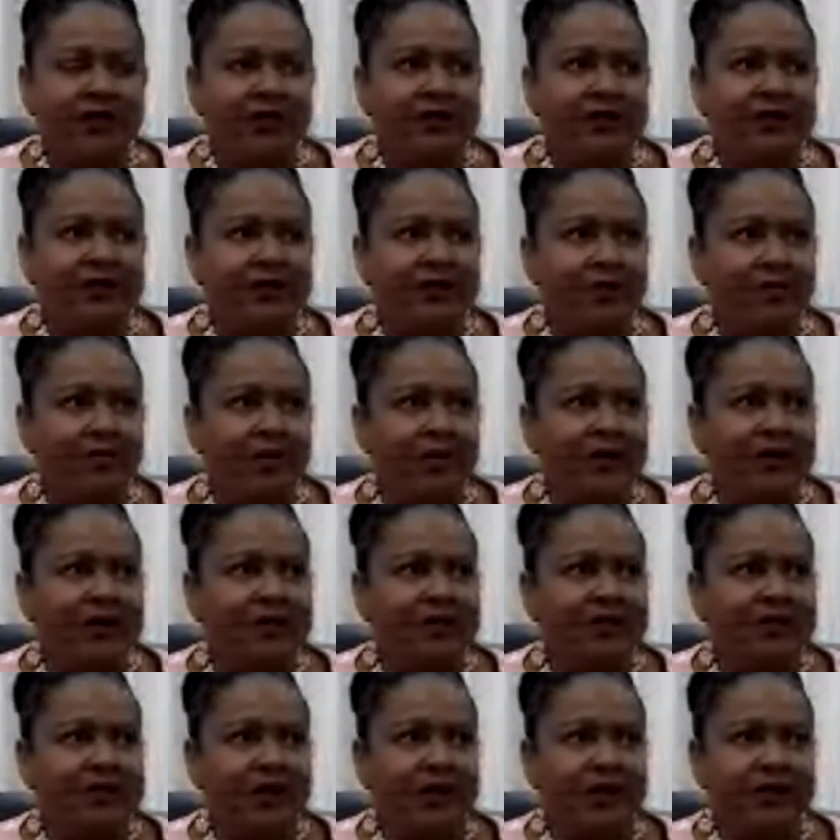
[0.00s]
and
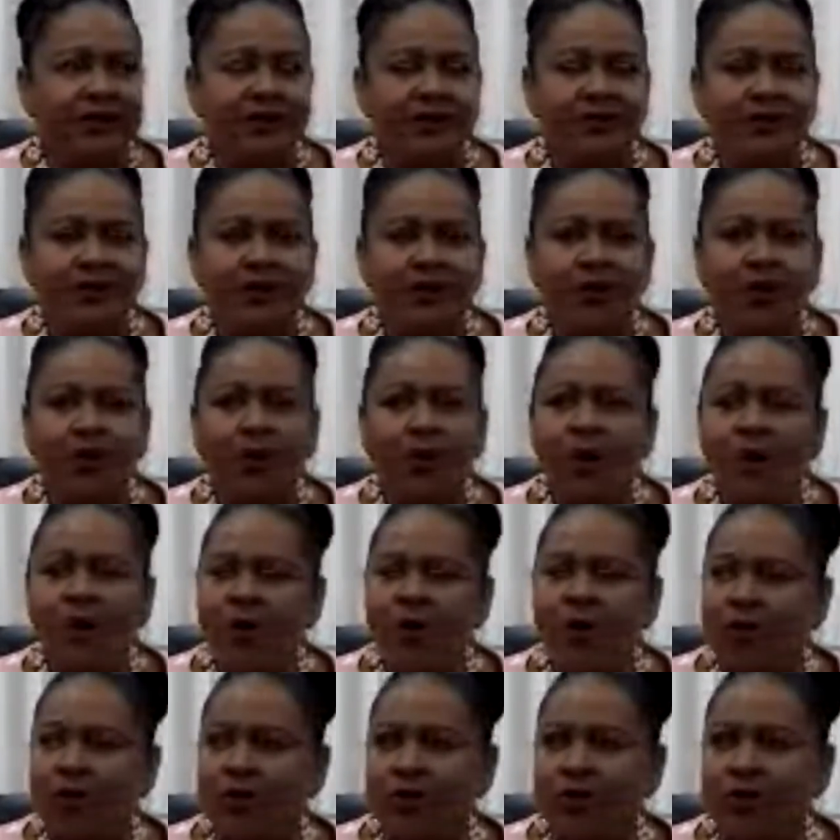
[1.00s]
somebody said to me,
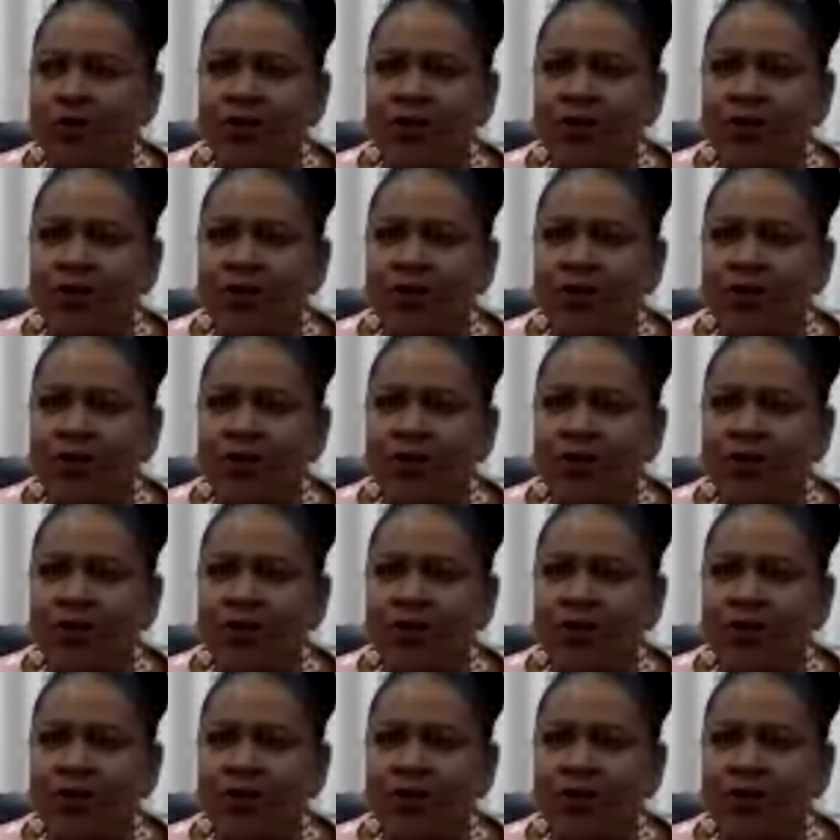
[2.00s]
Oh,